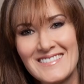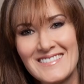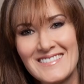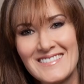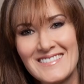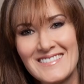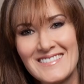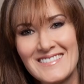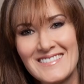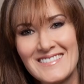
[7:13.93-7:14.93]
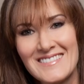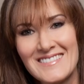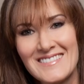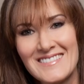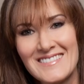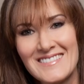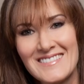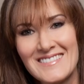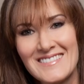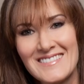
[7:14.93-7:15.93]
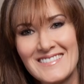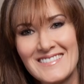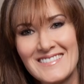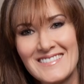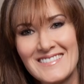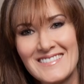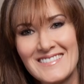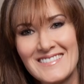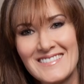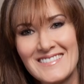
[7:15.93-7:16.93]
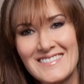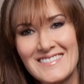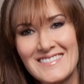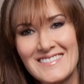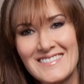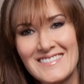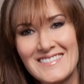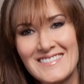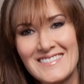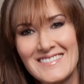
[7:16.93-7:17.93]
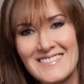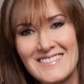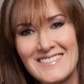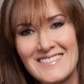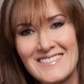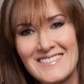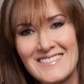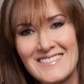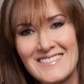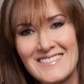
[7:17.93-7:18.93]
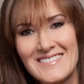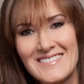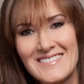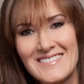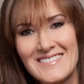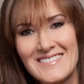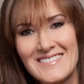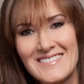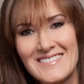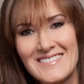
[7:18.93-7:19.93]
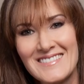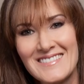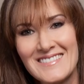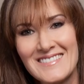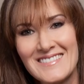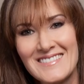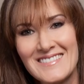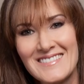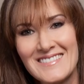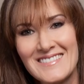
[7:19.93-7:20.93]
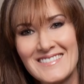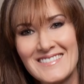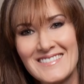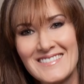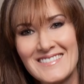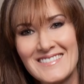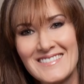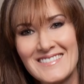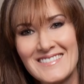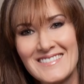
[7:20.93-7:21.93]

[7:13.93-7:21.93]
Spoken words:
The face doesn't move, so there is nothing to read.